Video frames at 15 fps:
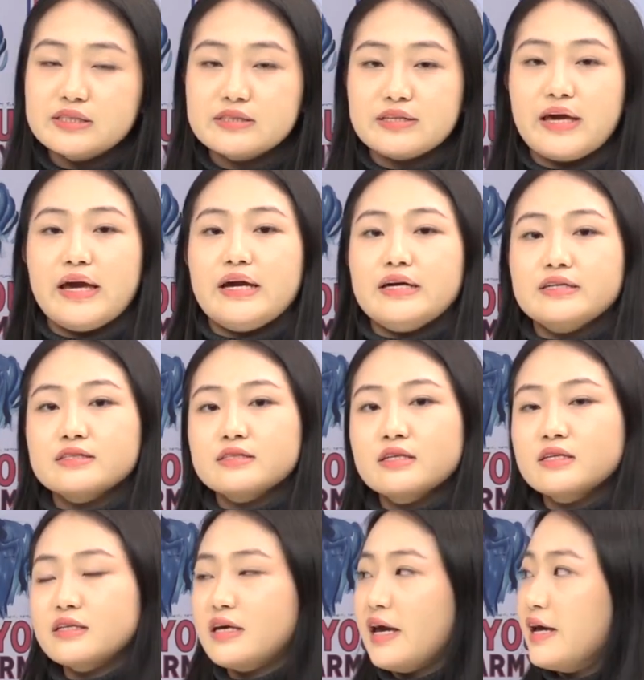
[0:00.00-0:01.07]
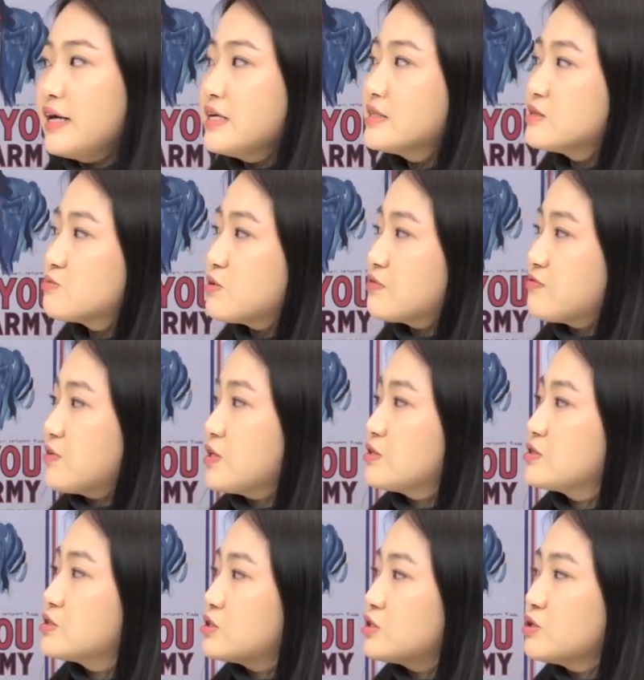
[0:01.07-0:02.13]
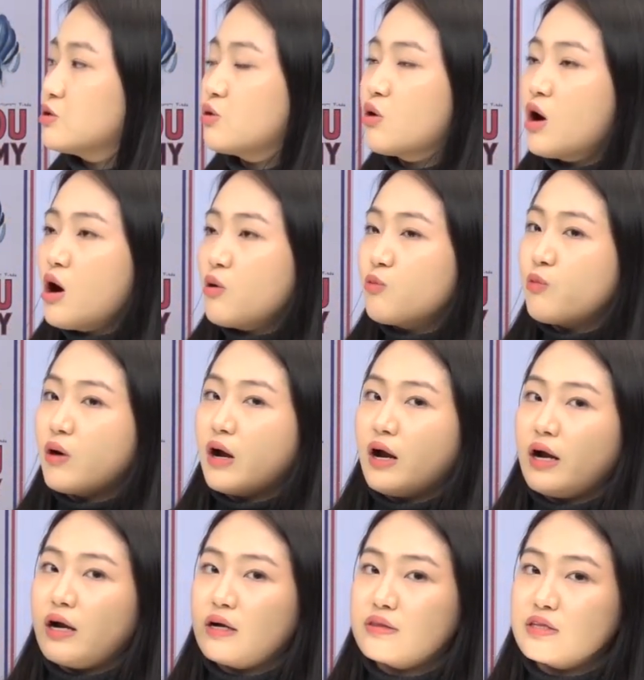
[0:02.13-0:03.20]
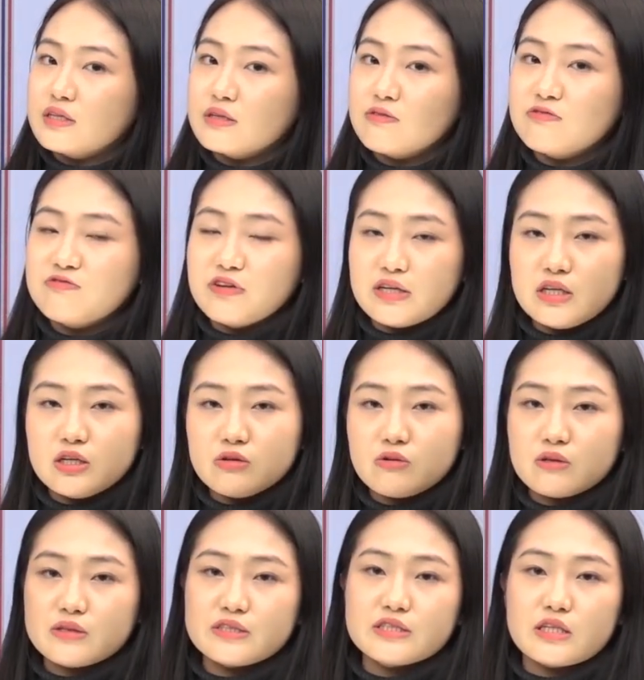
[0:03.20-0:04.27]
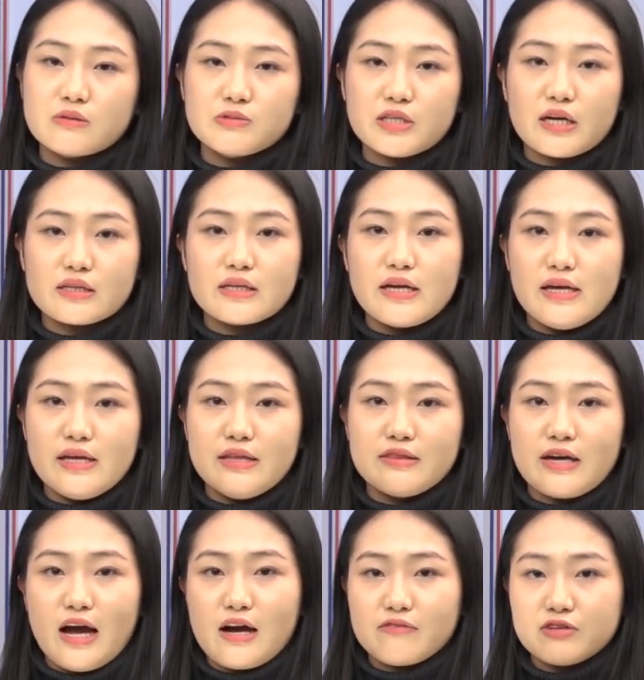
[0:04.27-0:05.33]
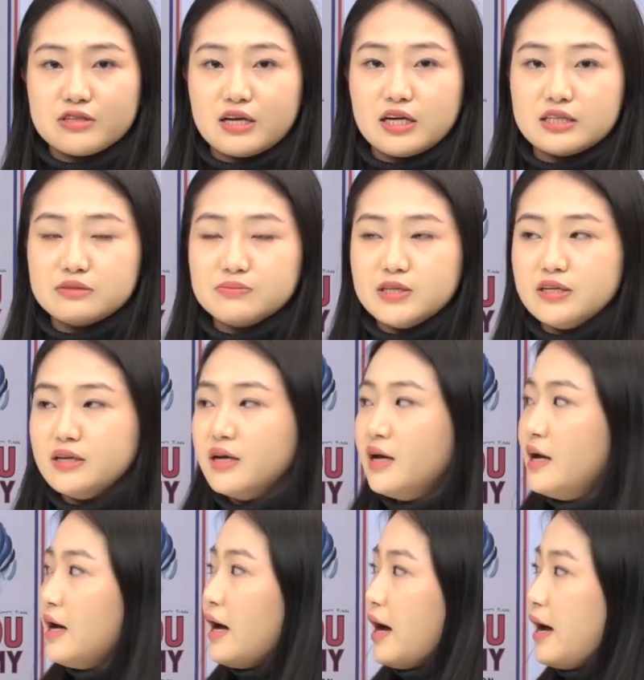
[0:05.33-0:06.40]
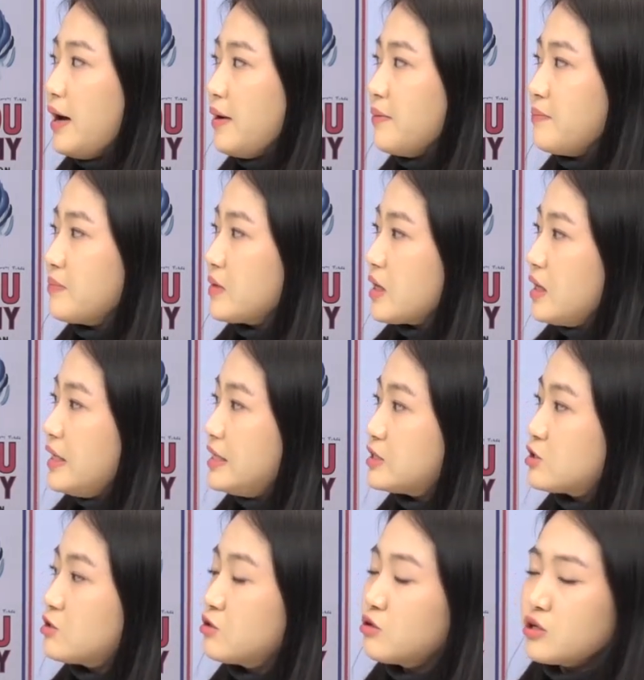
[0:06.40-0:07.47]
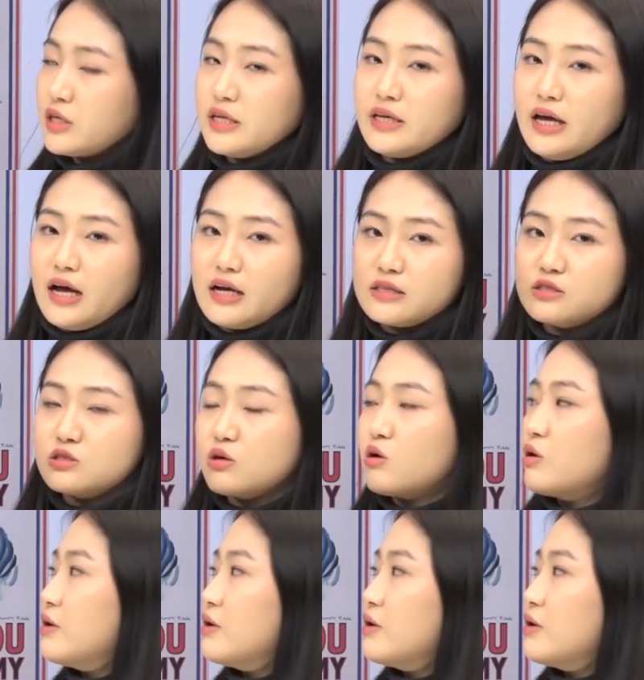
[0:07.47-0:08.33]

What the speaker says: is gaze? Gaze refers to where the figure or the subject in the advertisement is looking at. So